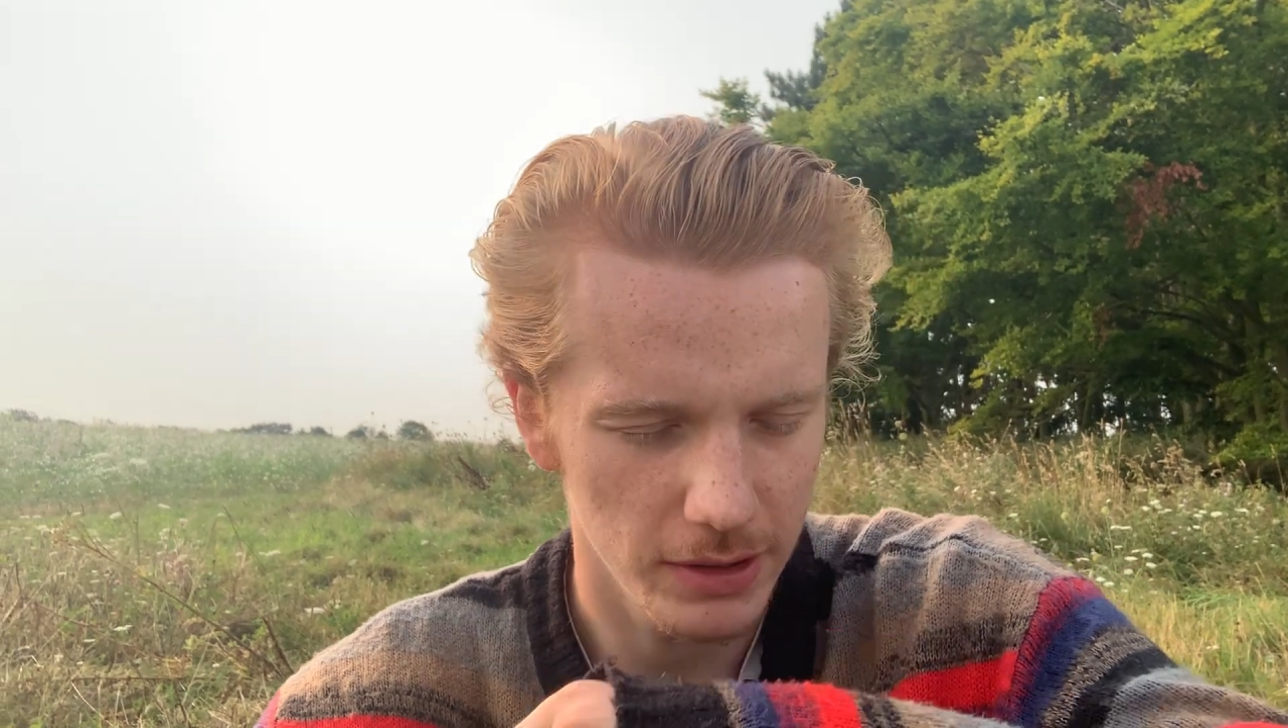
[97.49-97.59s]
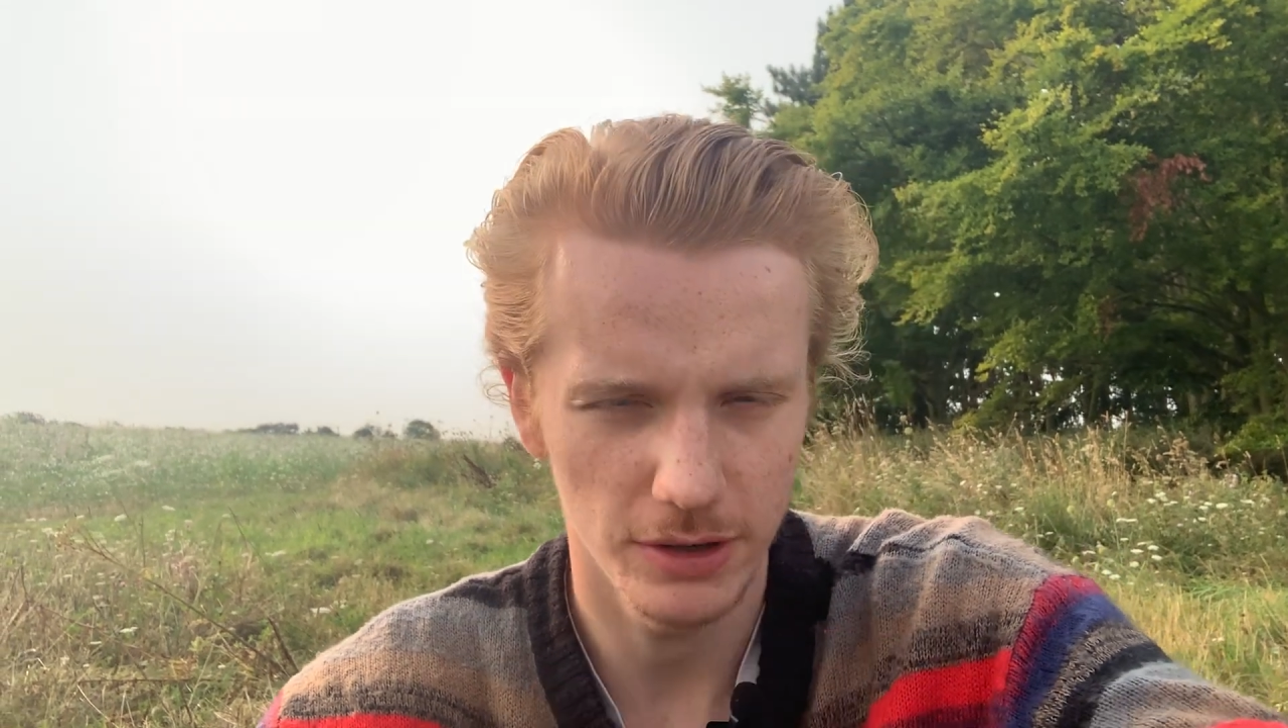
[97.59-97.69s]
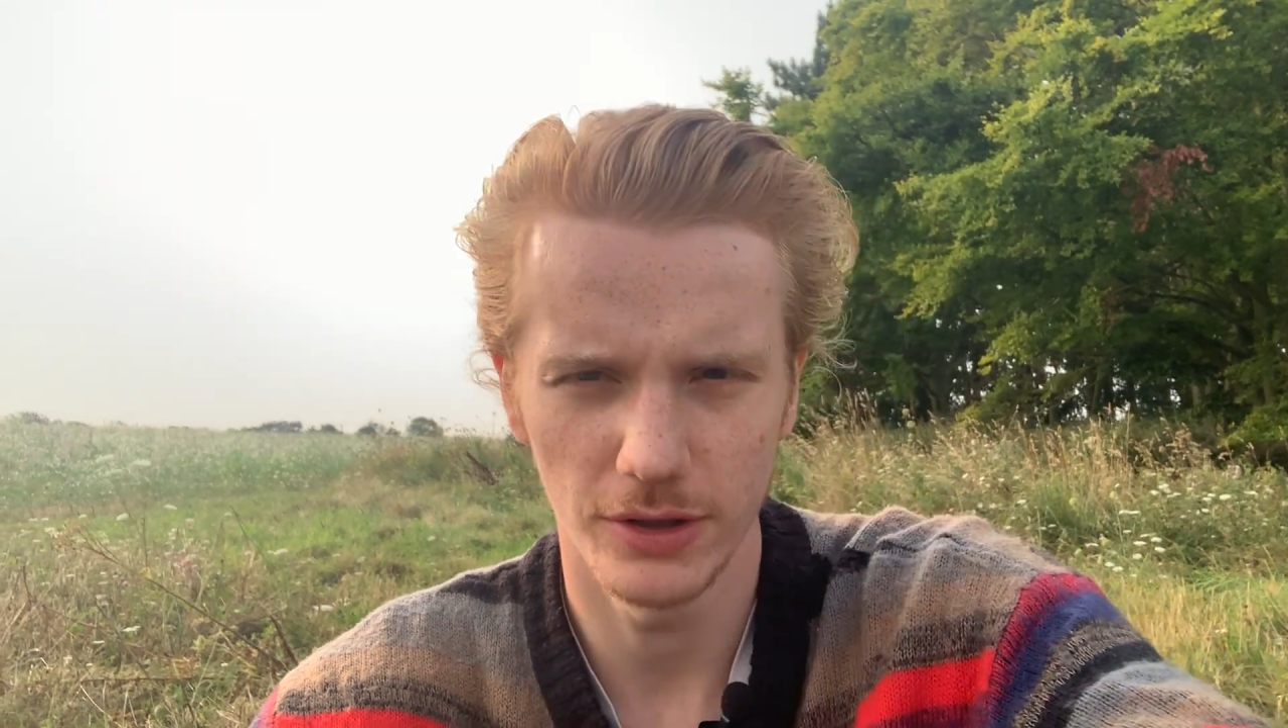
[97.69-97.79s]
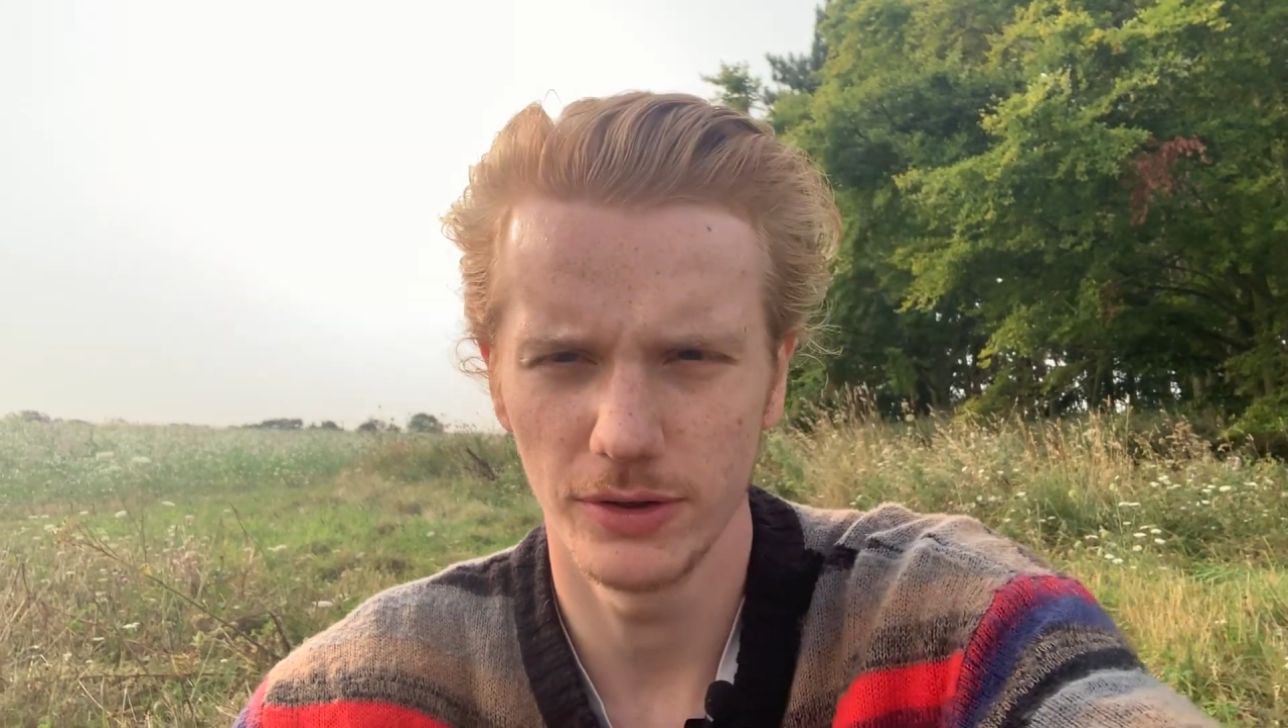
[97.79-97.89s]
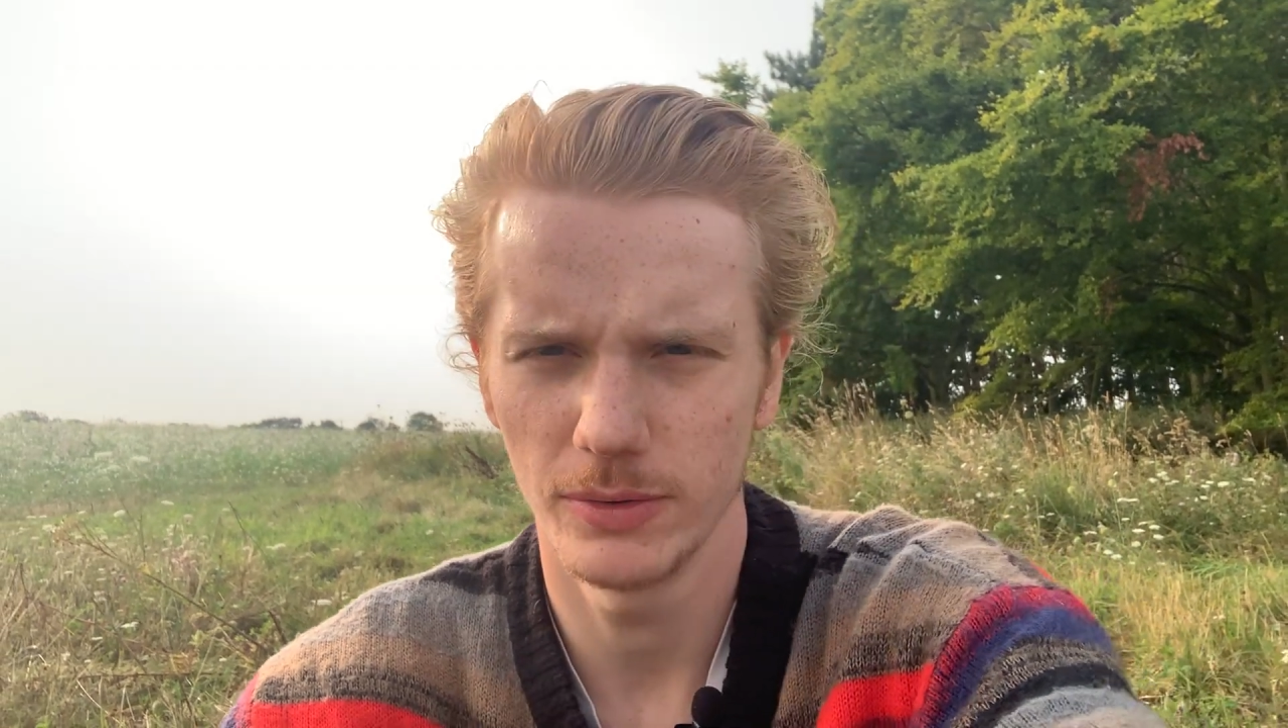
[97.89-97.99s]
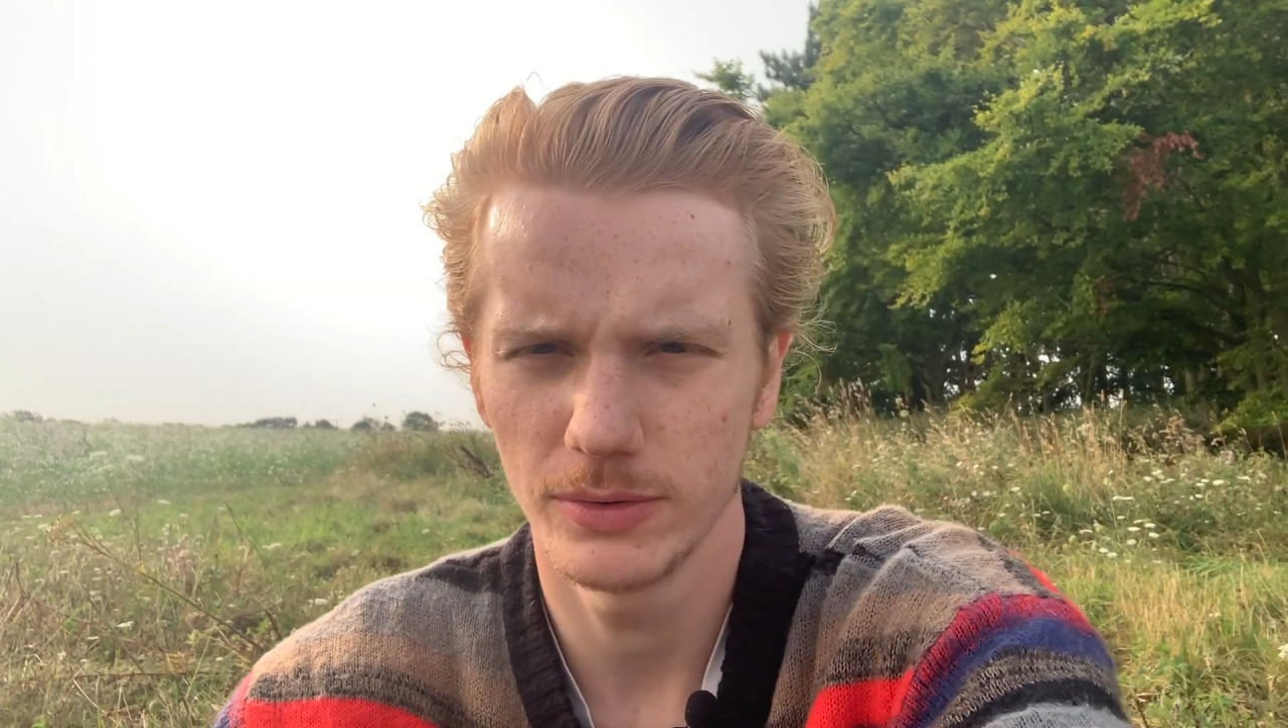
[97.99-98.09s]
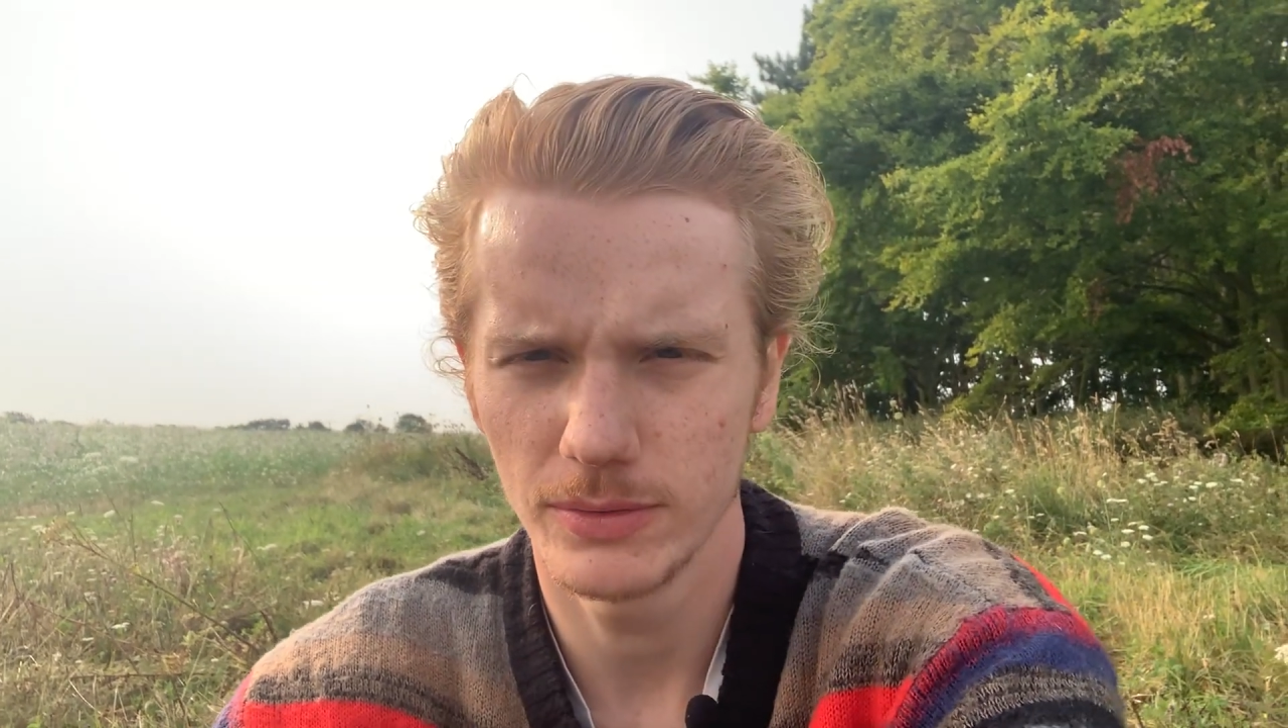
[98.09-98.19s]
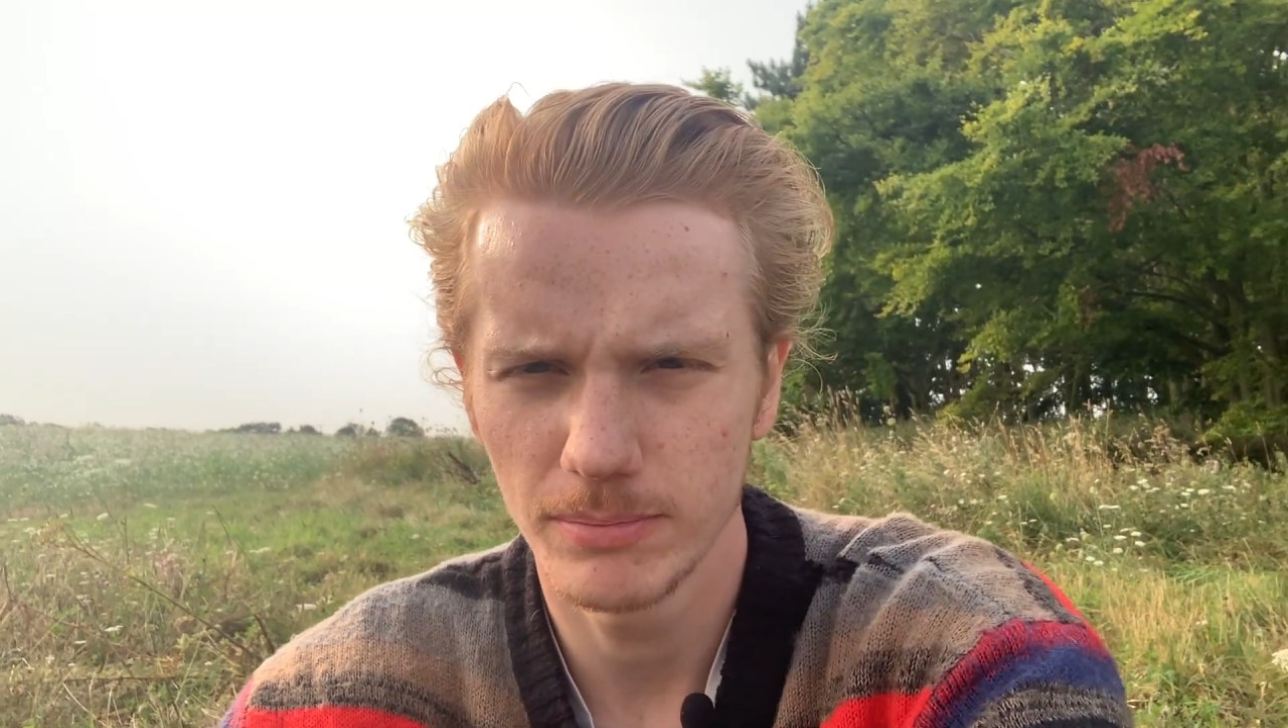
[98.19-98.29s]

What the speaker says: new